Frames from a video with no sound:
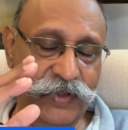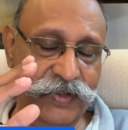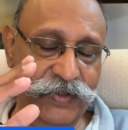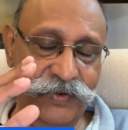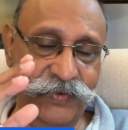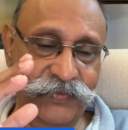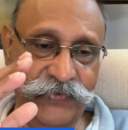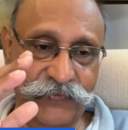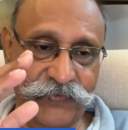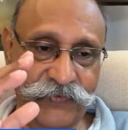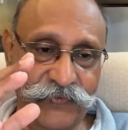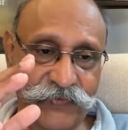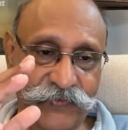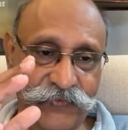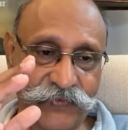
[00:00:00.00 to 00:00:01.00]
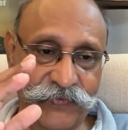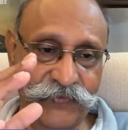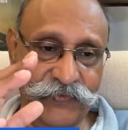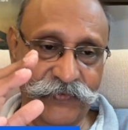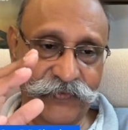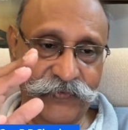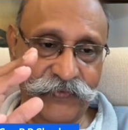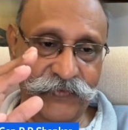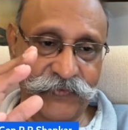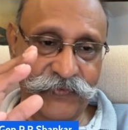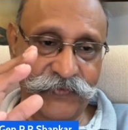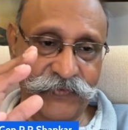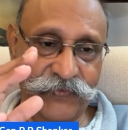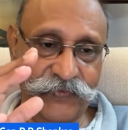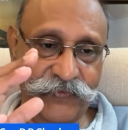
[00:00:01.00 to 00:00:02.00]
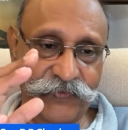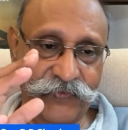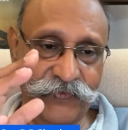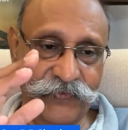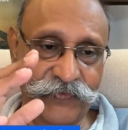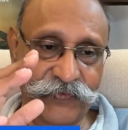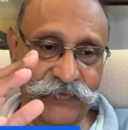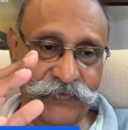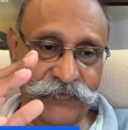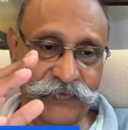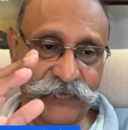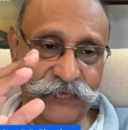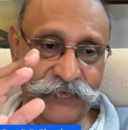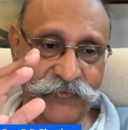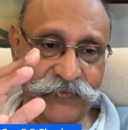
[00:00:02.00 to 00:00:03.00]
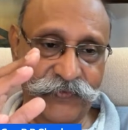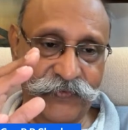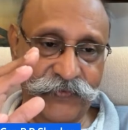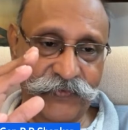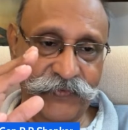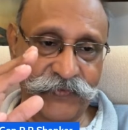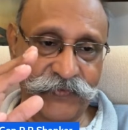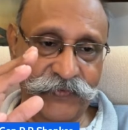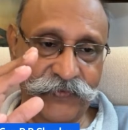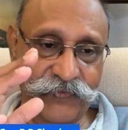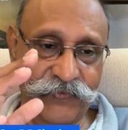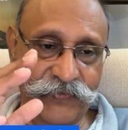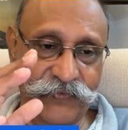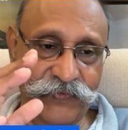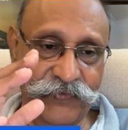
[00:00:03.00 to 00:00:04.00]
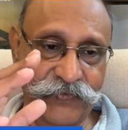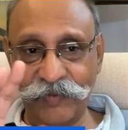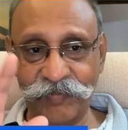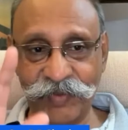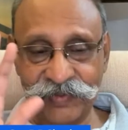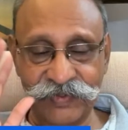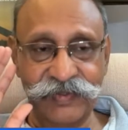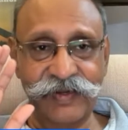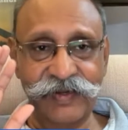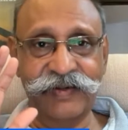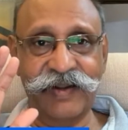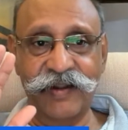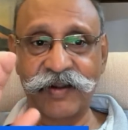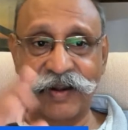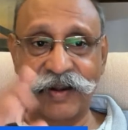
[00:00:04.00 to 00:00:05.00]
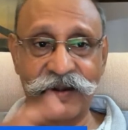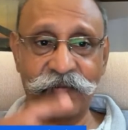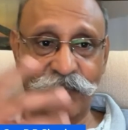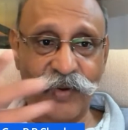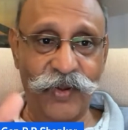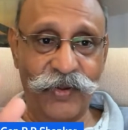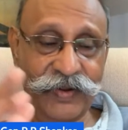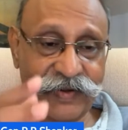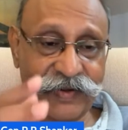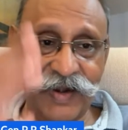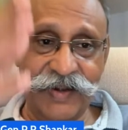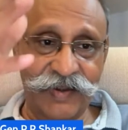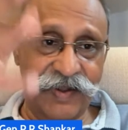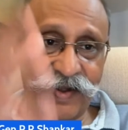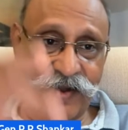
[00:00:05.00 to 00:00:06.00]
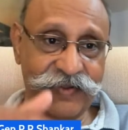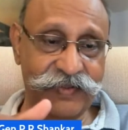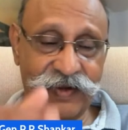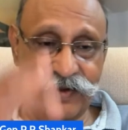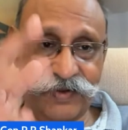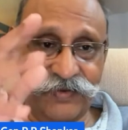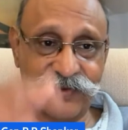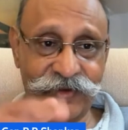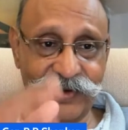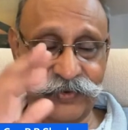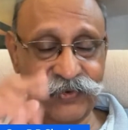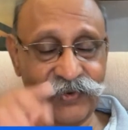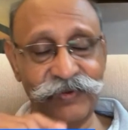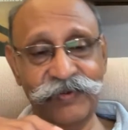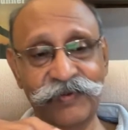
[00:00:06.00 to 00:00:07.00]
15% it can't block. Let me put it this way: 15% it can't block. It can't dry that river out.